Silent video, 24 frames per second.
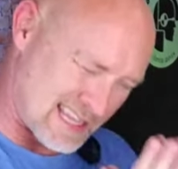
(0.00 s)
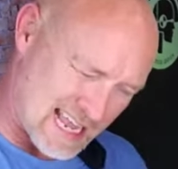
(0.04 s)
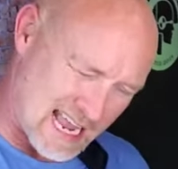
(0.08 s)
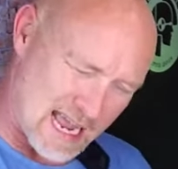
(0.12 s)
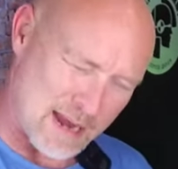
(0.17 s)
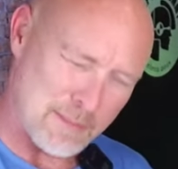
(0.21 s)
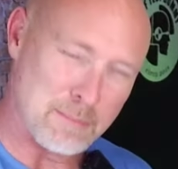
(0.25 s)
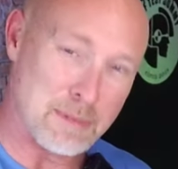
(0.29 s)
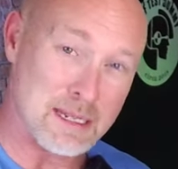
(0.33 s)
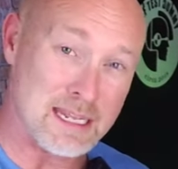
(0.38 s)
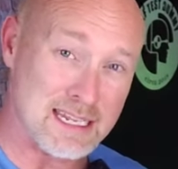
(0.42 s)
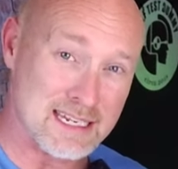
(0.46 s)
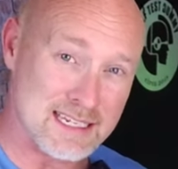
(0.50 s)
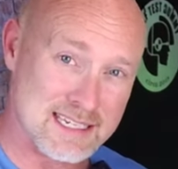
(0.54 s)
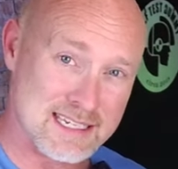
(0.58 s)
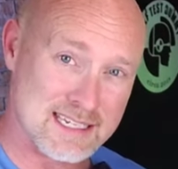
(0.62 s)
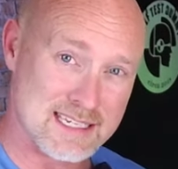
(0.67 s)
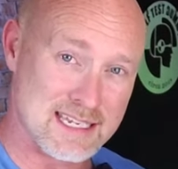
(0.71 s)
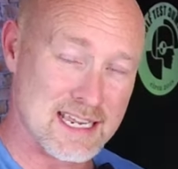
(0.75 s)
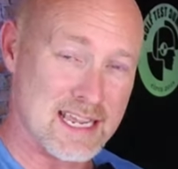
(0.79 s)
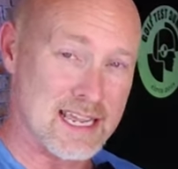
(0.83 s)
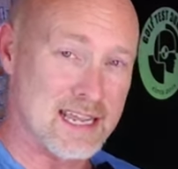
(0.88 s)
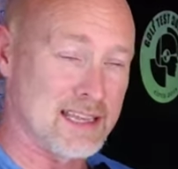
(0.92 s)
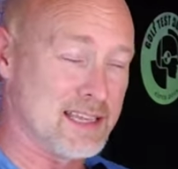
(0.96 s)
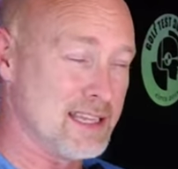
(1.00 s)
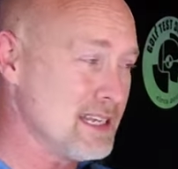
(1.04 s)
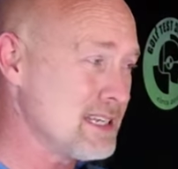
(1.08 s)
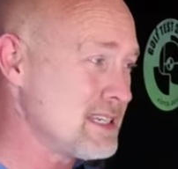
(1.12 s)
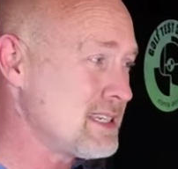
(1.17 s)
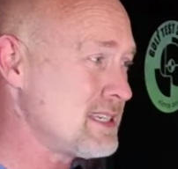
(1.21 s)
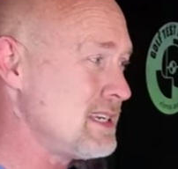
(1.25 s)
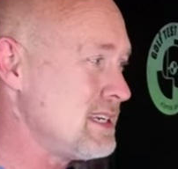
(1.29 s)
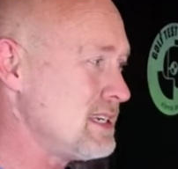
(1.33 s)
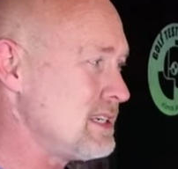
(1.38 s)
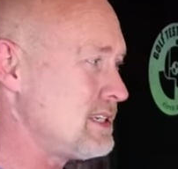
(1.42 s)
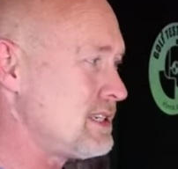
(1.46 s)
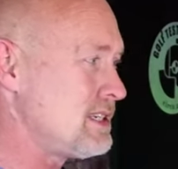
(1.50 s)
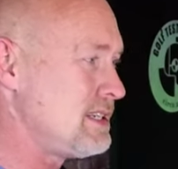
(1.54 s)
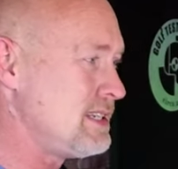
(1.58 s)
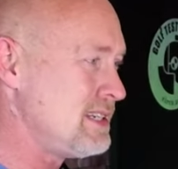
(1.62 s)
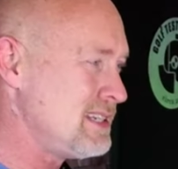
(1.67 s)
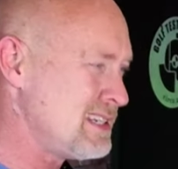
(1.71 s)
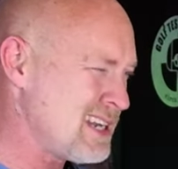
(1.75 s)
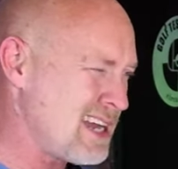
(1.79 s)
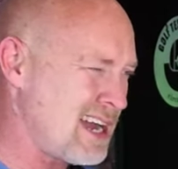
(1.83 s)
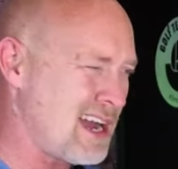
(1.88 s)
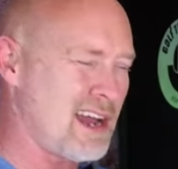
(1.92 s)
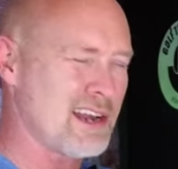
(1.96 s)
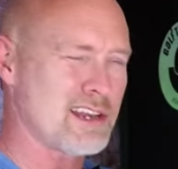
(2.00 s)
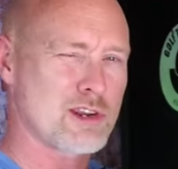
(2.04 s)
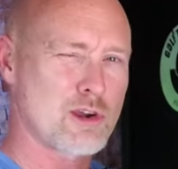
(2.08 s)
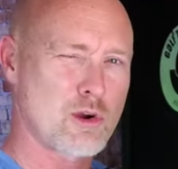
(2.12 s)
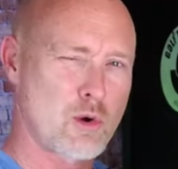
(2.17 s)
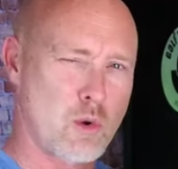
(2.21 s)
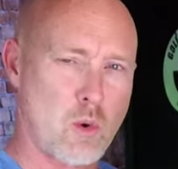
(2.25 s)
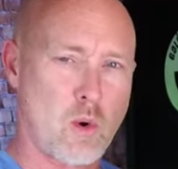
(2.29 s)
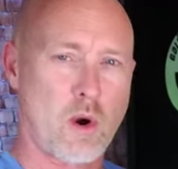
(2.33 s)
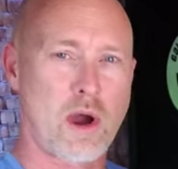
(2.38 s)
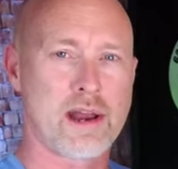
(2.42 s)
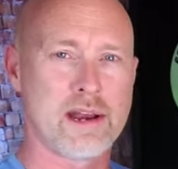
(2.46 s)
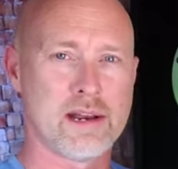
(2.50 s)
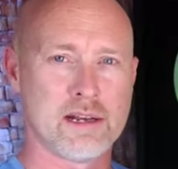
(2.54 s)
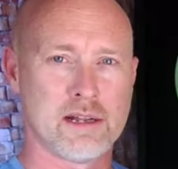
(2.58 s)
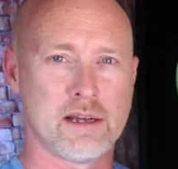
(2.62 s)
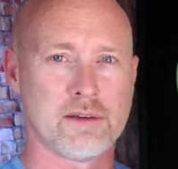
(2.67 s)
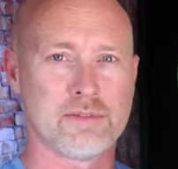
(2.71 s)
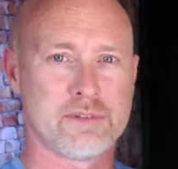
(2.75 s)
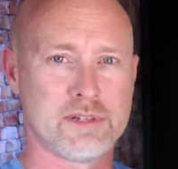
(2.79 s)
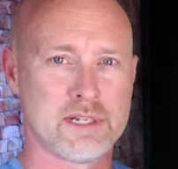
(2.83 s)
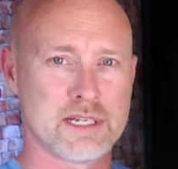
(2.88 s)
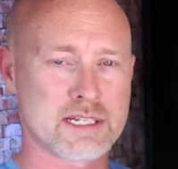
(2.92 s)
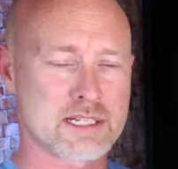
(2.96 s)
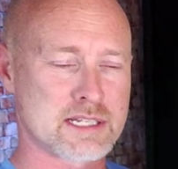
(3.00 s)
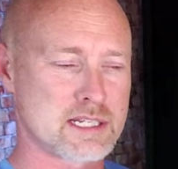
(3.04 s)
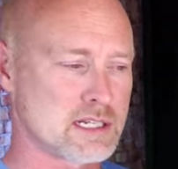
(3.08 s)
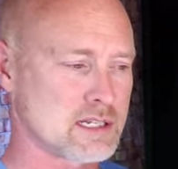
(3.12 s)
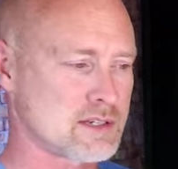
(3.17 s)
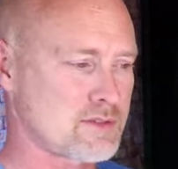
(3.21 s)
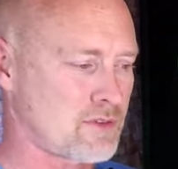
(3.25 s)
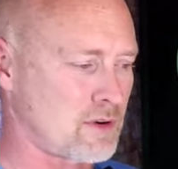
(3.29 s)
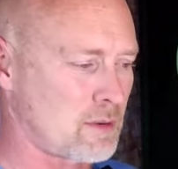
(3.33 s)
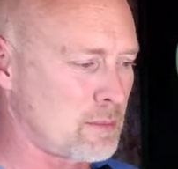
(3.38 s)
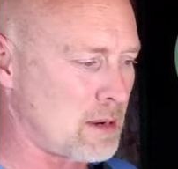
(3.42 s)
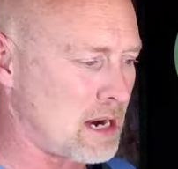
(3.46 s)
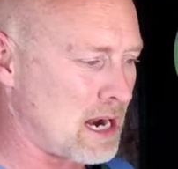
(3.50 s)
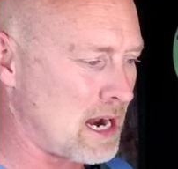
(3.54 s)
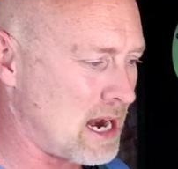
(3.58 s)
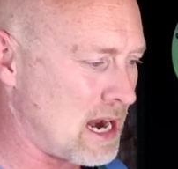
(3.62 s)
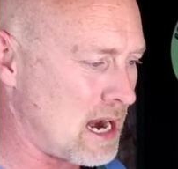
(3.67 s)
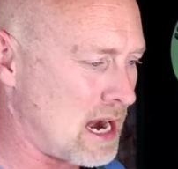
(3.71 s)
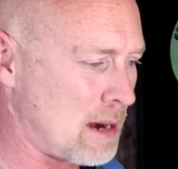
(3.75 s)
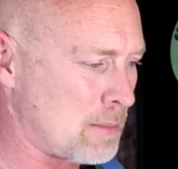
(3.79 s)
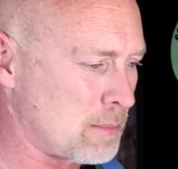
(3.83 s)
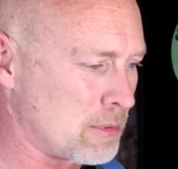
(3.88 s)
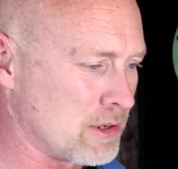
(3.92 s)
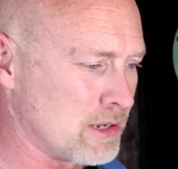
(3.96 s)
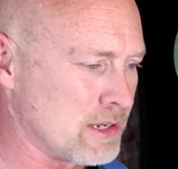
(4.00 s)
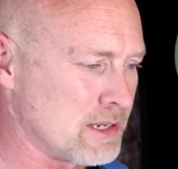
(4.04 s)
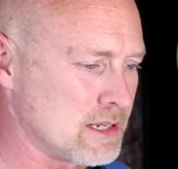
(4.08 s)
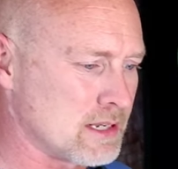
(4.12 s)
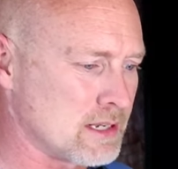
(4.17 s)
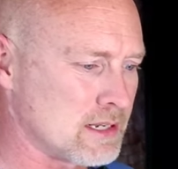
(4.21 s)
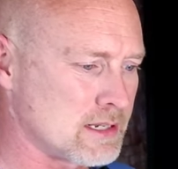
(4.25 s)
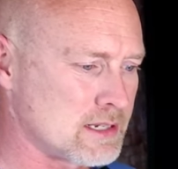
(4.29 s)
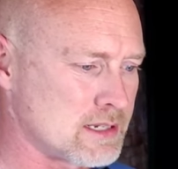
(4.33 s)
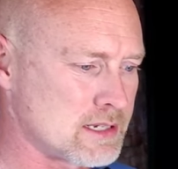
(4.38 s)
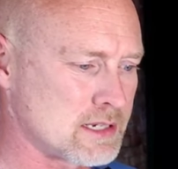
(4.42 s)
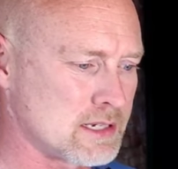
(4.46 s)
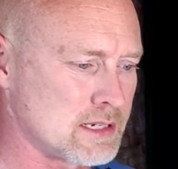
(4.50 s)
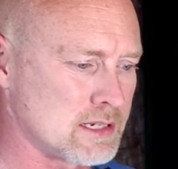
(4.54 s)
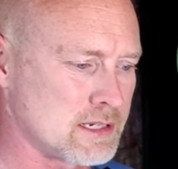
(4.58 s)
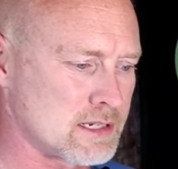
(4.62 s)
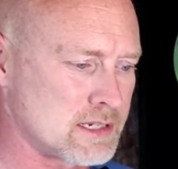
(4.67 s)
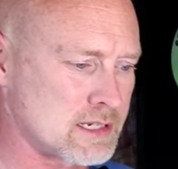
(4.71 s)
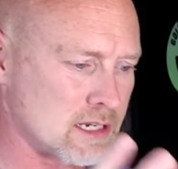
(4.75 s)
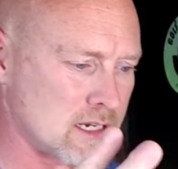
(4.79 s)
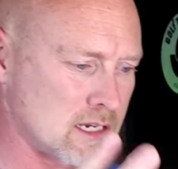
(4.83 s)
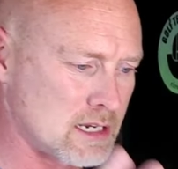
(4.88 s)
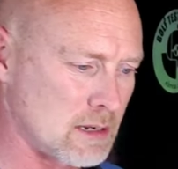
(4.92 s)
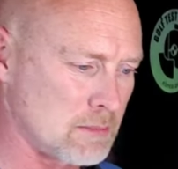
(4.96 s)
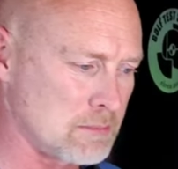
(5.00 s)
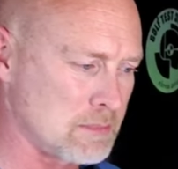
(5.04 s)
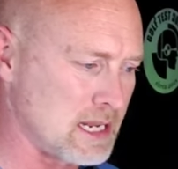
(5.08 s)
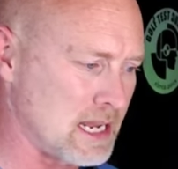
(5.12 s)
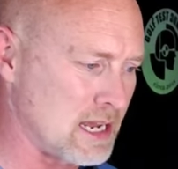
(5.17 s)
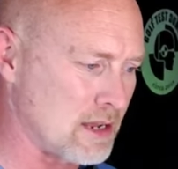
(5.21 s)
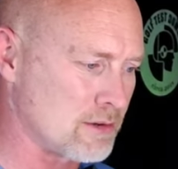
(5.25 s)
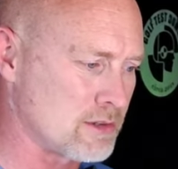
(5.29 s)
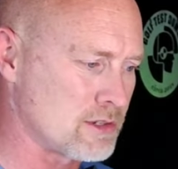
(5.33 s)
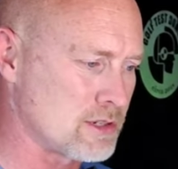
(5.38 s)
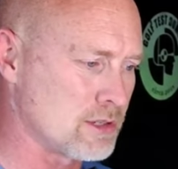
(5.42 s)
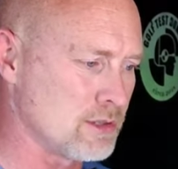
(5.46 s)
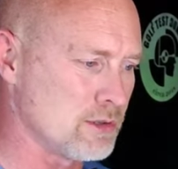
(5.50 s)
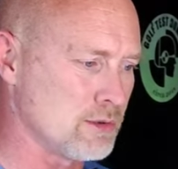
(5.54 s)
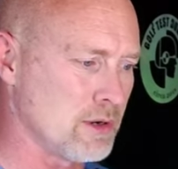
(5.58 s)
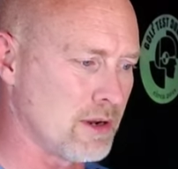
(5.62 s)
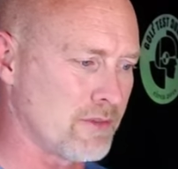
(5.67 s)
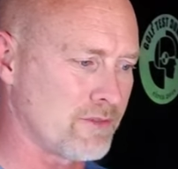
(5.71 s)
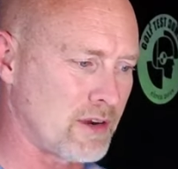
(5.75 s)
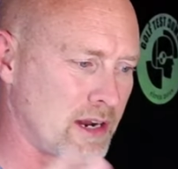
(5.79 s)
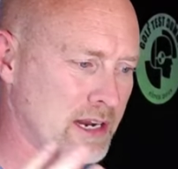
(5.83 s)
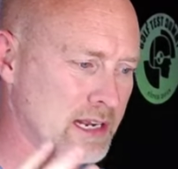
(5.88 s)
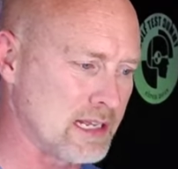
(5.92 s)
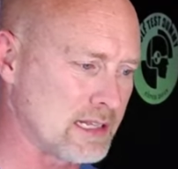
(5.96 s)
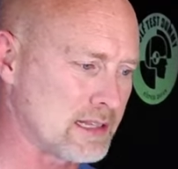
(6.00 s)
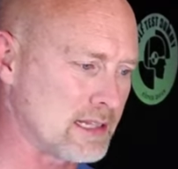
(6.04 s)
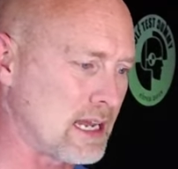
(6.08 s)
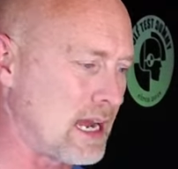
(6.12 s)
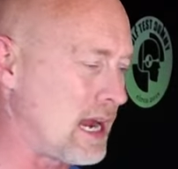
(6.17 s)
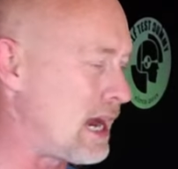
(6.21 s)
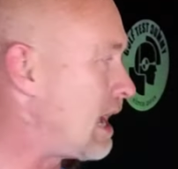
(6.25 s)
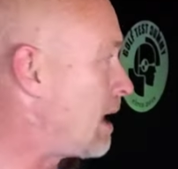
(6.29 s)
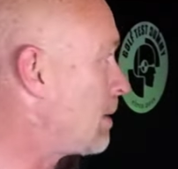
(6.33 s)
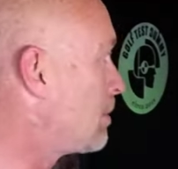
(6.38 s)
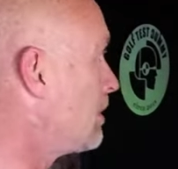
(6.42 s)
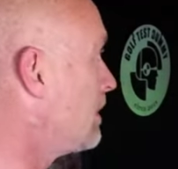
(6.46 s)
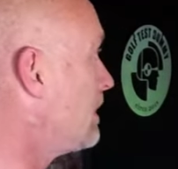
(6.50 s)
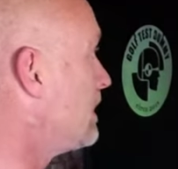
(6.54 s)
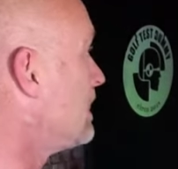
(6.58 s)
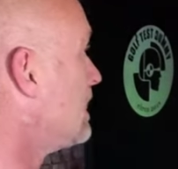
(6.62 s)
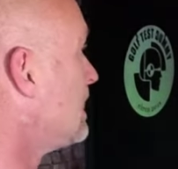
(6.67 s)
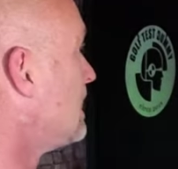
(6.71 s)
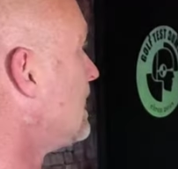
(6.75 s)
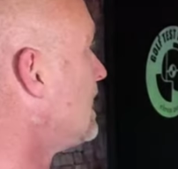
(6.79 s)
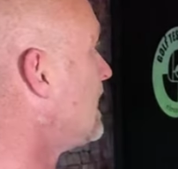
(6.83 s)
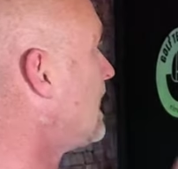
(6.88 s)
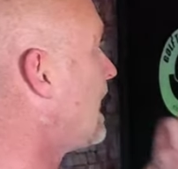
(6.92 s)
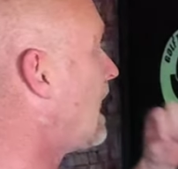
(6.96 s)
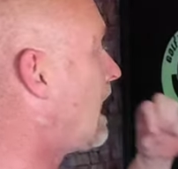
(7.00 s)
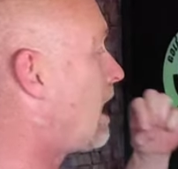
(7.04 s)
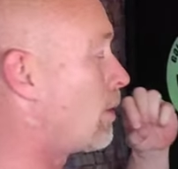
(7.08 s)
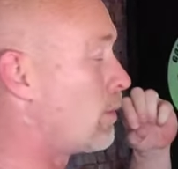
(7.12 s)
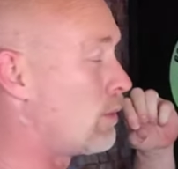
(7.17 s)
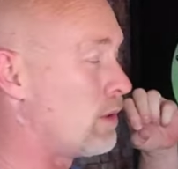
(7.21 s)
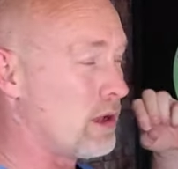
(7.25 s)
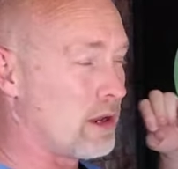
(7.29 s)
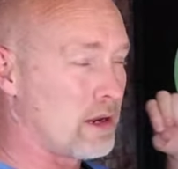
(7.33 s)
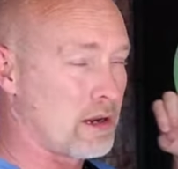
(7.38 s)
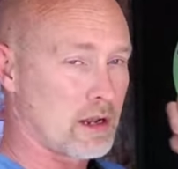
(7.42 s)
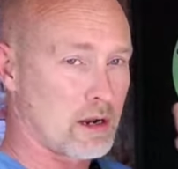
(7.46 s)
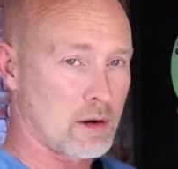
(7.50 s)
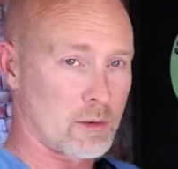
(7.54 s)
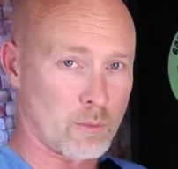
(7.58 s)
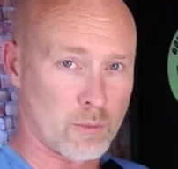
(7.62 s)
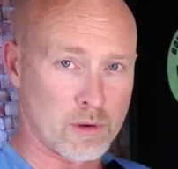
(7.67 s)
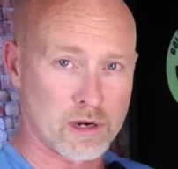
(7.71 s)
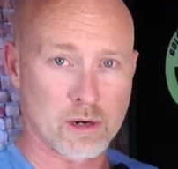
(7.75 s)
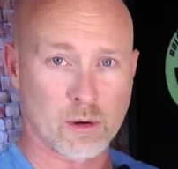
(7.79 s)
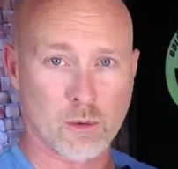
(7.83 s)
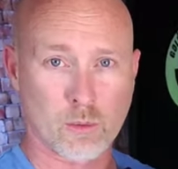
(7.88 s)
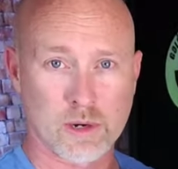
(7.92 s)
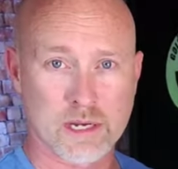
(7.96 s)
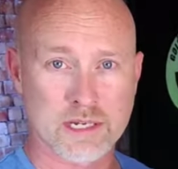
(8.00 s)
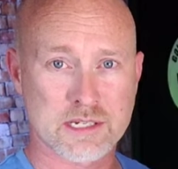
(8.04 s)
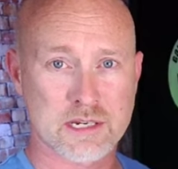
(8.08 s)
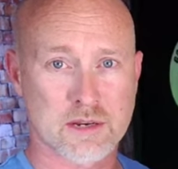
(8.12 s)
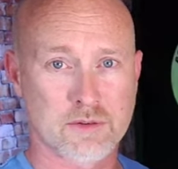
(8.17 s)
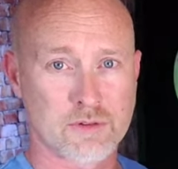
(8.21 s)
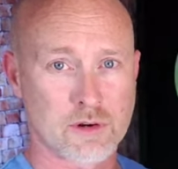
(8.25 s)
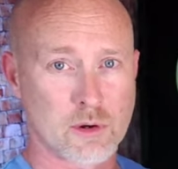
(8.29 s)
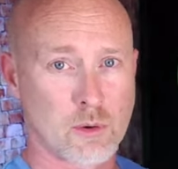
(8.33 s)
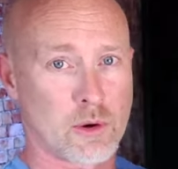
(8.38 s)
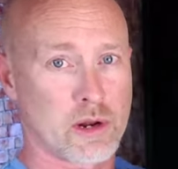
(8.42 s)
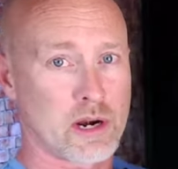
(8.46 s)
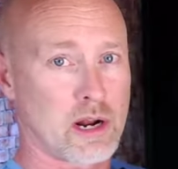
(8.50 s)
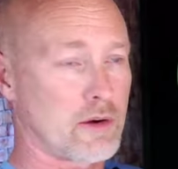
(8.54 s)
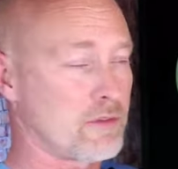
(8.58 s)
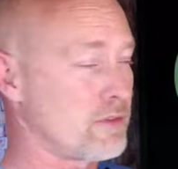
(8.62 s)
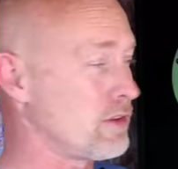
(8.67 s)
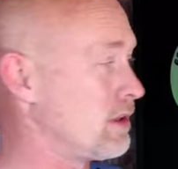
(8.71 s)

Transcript: That being said, this is not quite enough distance for my hybrid to come down to. If I hit the hybrid, I run a real risk of going